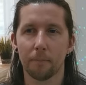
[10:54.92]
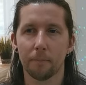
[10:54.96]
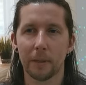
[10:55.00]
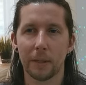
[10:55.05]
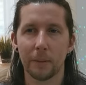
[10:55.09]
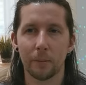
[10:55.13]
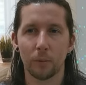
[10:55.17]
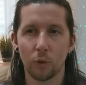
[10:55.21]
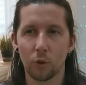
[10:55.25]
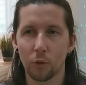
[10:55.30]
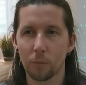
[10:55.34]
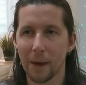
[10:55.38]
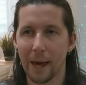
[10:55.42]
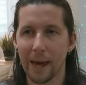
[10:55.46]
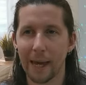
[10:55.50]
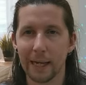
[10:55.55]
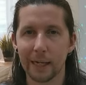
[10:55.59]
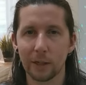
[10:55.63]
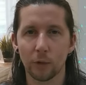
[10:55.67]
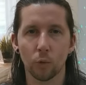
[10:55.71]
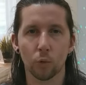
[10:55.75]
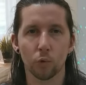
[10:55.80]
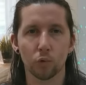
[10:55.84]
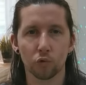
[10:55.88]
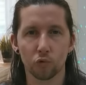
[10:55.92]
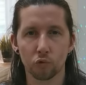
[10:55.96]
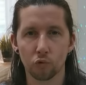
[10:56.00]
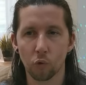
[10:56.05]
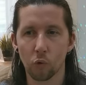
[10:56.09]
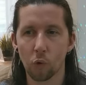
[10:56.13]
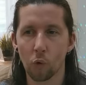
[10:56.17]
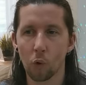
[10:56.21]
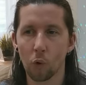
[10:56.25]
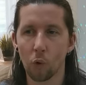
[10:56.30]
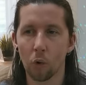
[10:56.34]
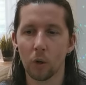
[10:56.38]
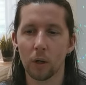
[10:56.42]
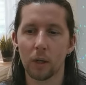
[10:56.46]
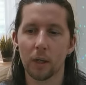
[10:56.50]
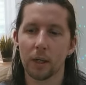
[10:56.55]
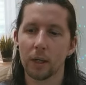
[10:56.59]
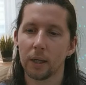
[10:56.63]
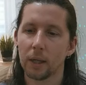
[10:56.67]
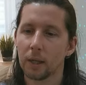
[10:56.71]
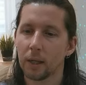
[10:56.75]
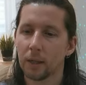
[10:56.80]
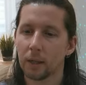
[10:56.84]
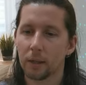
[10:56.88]
people who paint or draw,
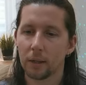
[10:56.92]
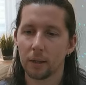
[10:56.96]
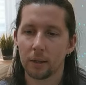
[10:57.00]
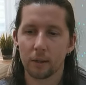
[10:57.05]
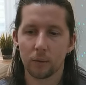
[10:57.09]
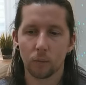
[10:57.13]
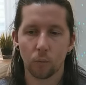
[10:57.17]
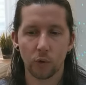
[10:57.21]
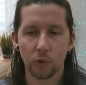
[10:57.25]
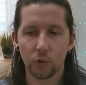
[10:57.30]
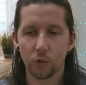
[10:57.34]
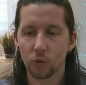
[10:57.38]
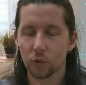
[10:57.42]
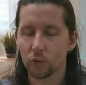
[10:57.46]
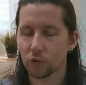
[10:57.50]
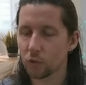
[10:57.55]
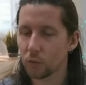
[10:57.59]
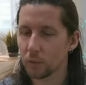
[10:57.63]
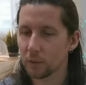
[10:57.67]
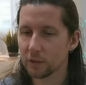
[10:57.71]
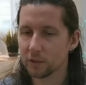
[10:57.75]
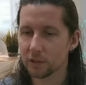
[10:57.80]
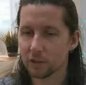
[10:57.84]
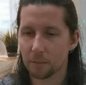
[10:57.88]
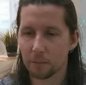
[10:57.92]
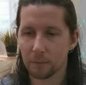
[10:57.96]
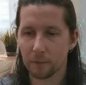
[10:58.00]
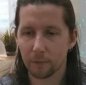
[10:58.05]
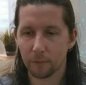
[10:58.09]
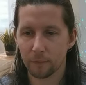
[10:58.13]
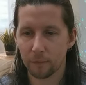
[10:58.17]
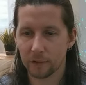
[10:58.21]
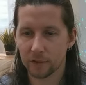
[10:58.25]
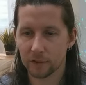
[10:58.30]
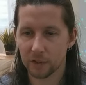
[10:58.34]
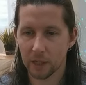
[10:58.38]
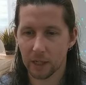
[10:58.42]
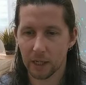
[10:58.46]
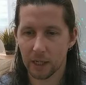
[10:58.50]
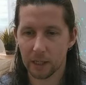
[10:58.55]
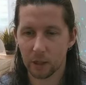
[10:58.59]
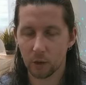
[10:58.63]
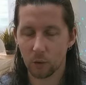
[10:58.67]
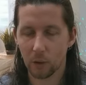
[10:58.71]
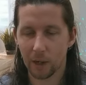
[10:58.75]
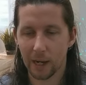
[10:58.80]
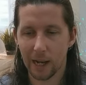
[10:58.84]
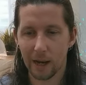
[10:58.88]
when you're doing something
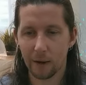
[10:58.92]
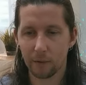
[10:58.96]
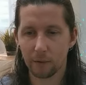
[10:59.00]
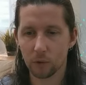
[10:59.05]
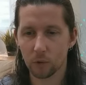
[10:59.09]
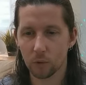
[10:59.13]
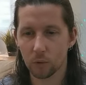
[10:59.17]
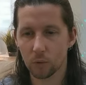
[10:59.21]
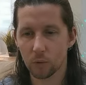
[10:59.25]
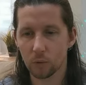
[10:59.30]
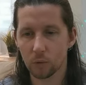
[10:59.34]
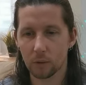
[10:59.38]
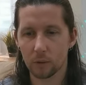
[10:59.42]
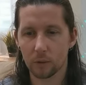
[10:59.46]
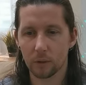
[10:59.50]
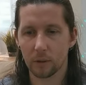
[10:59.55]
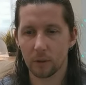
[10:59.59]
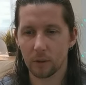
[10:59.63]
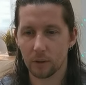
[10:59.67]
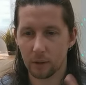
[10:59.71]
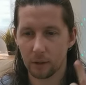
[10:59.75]
physically, you're allowing your